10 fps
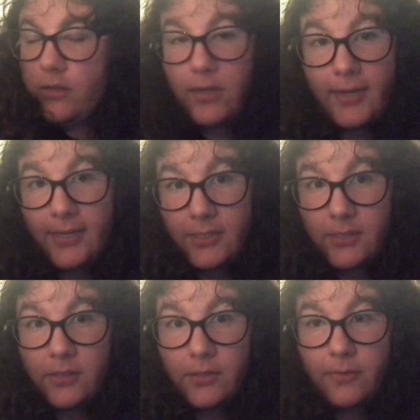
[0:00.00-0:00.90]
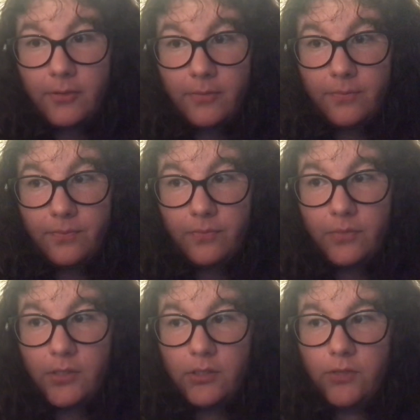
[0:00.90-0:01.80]
ended
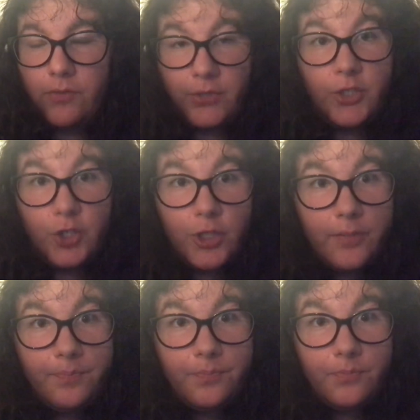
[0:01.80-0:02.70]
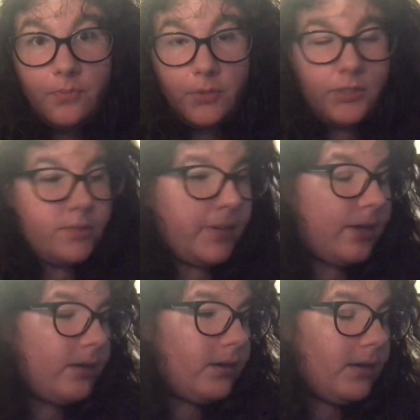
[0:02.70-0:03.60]
this relationship with this
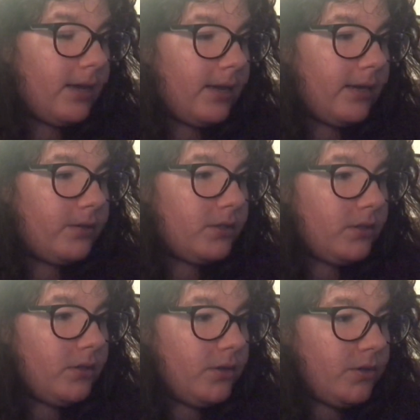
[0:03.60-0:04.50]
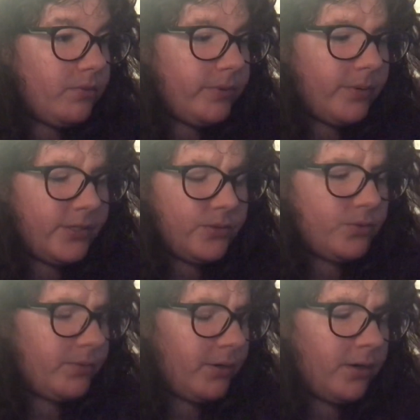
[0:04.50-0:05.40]
man, and we were high
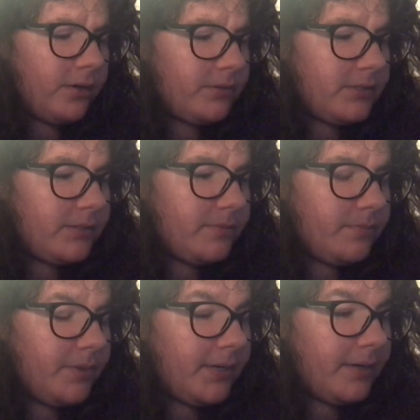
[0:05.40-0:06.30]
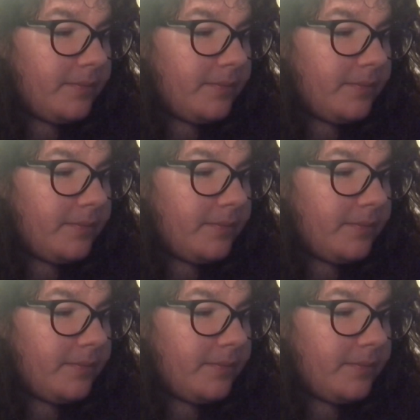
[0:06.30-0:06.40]
school sweethearts, but